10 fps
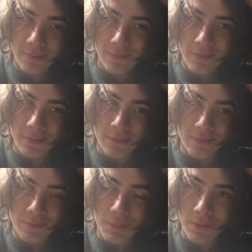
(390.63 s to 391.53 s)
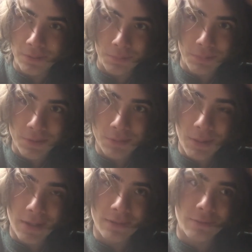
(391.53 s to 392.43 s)
it depends on
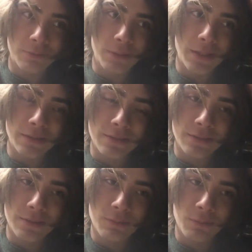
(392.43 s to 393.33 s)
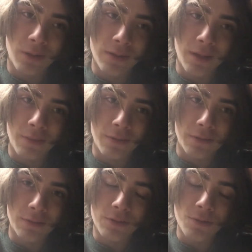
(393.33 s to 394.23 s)
perspective, but I just want
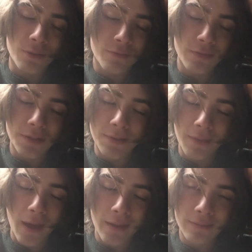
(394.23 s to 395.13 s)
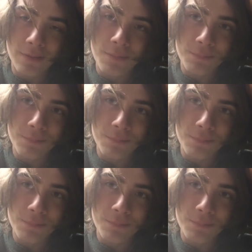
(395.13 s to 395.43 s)
nothing to do with feeding that.